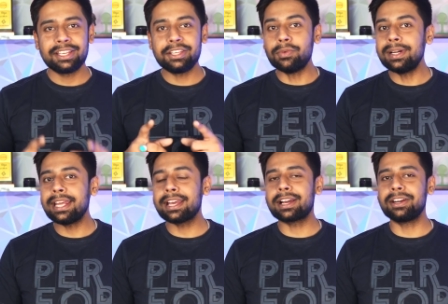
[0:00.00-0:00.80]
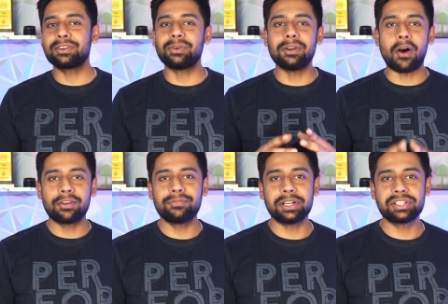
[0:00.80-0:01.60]
you will take a control
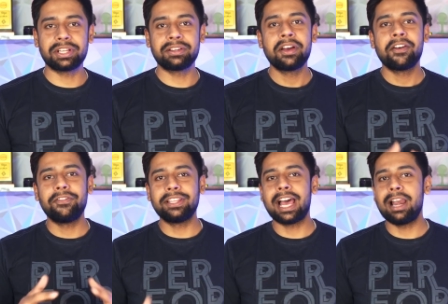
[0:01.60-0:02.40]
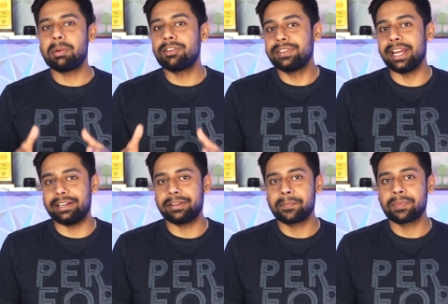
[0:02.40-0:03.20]
on version with the help of
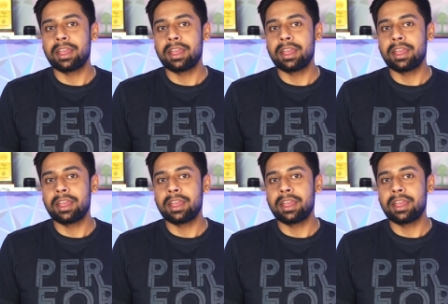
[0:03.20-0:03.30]
Git.